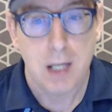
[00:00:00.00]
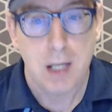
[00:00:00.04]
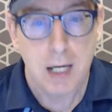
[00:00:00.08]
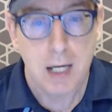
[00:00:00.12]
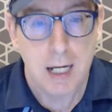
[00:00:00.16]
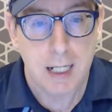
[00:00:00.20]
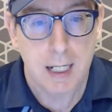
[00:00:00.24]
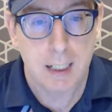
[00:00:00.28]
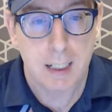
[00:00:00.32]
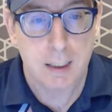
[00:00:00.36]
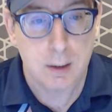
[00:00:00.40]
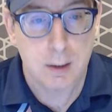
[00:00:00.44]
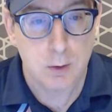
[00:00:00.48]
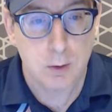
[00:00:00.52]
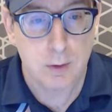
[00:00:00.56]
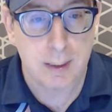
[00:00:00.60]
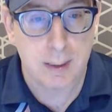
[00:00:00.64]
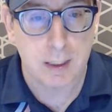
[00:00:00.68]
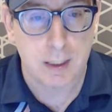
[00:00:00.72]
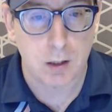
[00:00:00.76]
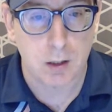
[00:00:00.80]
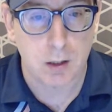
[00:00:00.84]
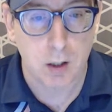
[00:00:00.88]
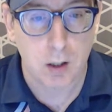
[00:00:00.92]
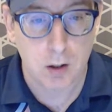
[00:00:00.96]
including
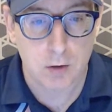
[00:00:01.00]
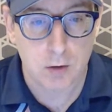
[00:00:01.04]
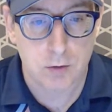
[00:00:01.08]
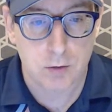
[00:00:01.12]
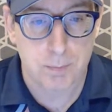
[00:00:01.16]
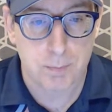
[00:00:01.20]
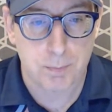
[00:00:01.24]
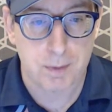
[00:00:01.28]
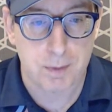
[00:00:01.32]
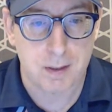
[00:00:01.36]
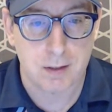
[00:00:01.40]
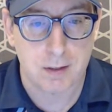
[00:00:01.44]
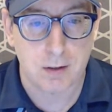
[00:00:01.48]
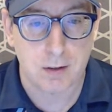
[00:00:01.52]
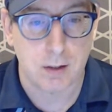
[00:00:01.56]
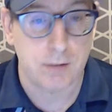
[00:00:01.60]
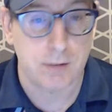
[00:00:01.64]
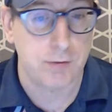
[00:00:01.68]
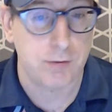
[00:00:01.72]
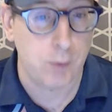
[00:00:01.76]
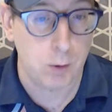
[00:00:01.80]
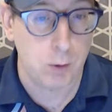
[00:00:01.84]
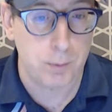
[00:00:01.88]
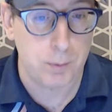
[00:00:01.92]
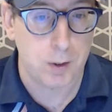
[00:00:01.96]
her
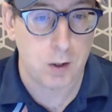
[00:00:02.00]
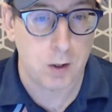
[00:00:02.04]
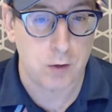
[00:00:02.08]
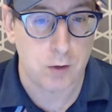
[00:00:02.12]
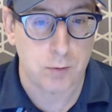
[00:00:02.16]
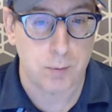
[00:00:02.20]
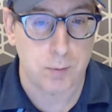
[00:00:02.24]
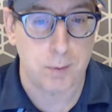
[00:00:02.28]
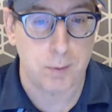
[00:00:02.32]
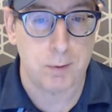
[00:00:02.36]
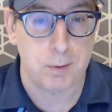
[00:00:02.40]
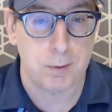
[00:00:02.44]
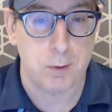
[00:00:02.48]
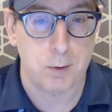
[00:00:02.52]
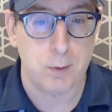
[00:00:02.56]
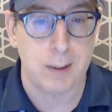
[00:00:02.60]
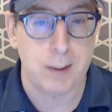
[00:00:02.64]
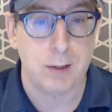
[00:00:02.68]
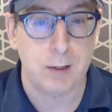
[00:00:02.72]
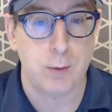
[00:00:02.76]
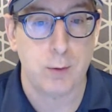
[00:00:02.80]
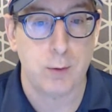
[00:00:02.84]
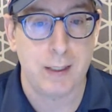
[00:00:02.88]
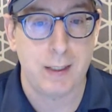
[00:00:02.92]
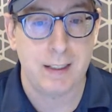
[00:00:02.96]
former husband, between
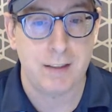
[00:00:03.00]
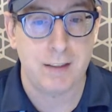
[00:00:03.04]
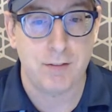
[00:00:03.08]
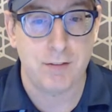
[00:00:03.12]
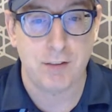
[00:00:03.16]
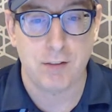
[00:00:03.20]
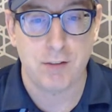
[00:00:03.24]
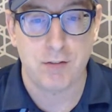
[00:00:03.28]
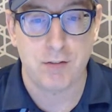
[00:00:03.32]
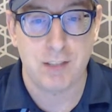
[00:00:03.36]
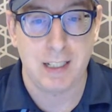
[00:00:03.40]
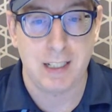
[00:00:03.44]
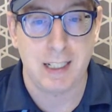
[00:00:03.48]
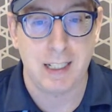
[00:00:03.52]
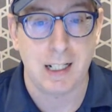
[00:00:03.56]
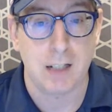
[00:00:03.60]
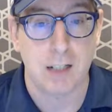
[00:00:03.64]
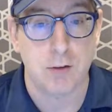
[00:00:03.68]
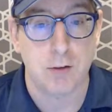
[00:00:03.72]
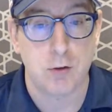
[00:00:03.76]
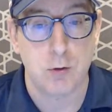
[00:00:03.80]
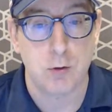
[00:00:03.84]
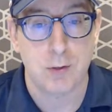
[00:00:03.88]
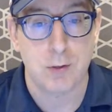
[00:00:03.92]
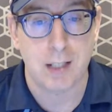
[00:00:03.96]
2015 and
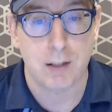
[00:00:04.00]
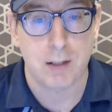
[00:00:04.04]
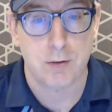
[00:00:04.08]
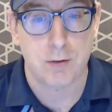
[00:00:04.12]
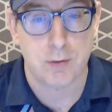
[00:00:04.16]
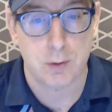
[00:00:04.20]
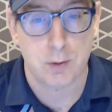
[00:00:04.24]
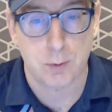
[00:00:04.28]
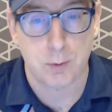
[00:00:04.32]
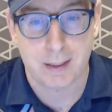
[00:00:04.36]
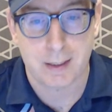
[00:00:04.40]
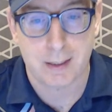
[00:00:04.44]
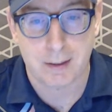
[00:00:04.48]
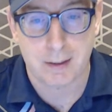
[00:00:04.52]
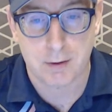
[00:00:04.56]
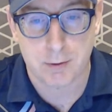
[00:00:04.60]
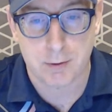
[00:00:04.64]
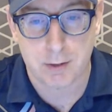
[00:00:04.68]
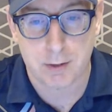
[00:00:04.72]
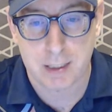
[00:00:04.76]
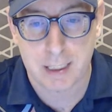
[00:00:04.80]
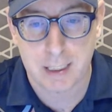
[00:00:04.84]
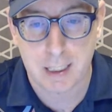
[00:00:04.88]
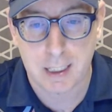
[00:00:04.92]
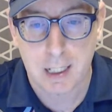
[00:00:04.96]

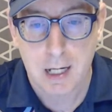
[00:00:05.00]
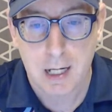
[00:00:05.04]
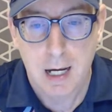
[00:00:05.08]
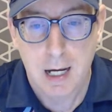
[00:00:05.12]
2023.